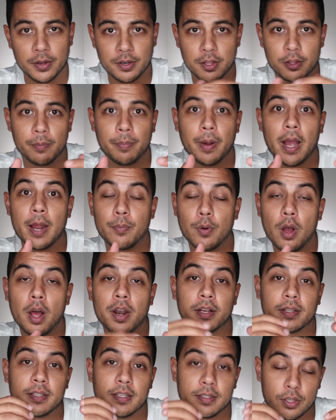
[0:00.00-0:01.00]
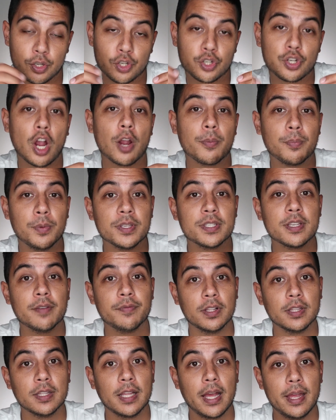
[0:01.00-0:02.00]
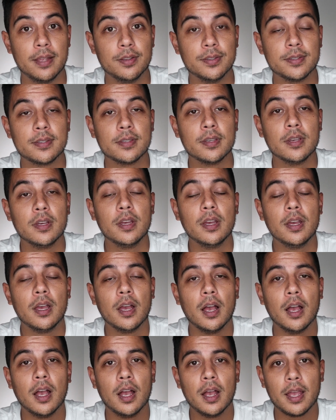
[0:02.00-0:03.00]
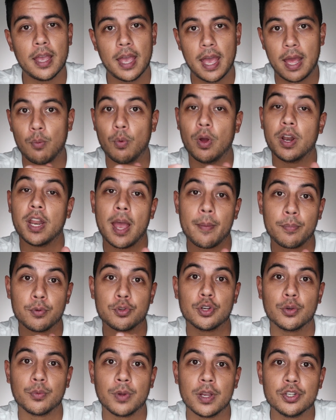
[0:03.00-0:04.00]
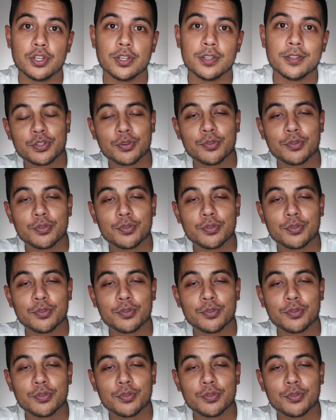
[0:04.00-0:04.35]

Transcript: Another byproduct is the sharpness of the lens at what aperture range is.